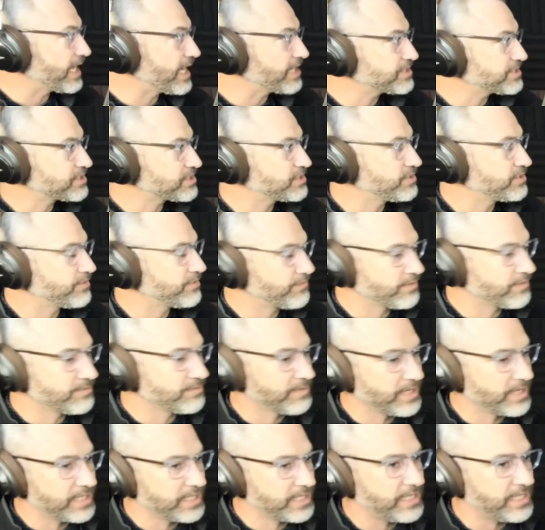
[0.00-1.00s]
asks you for
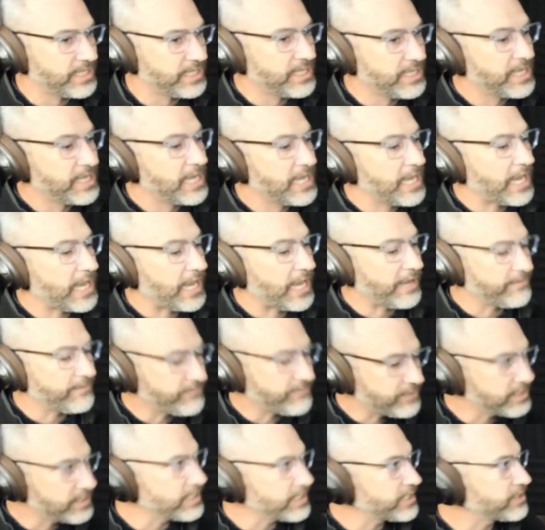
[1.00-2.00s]
money, I
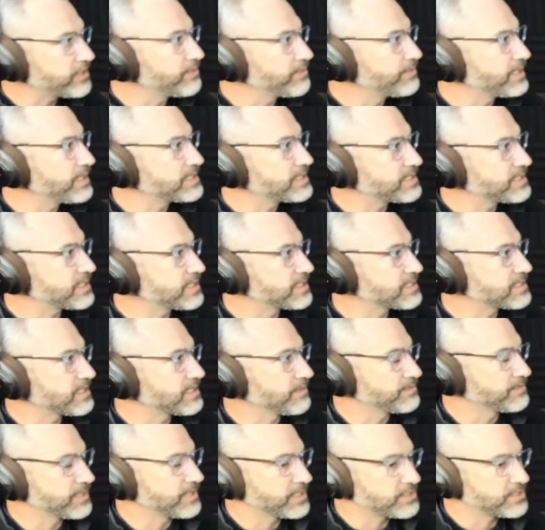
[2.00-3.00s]
feel like you're missing
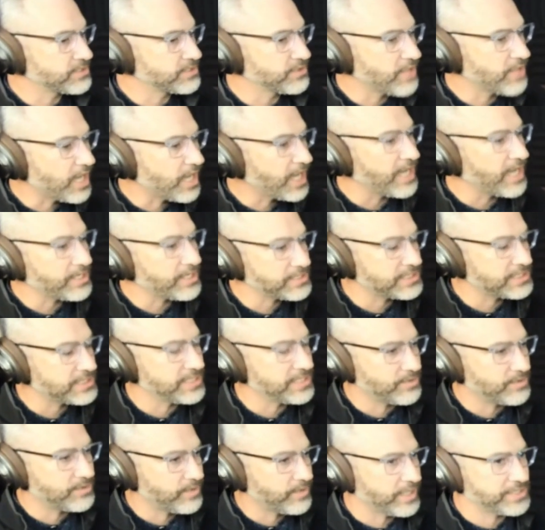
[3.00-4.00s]
something. So the hot
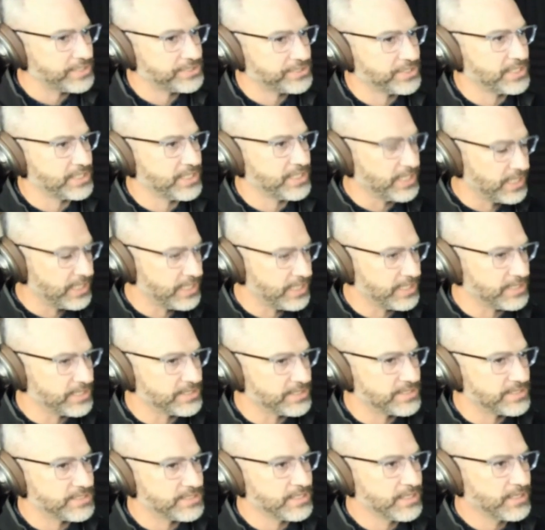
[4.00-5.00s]
seat question
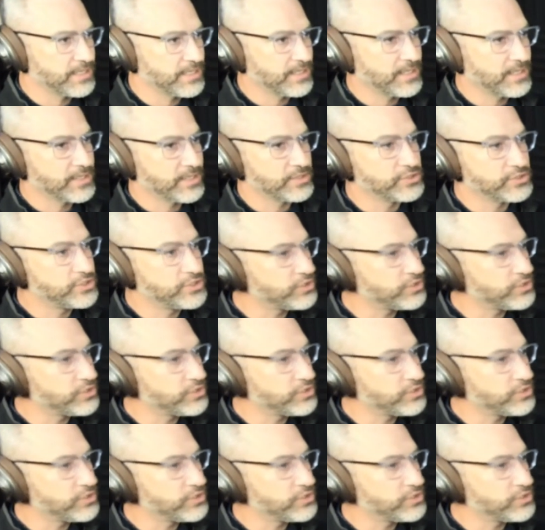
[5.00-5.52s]
is, do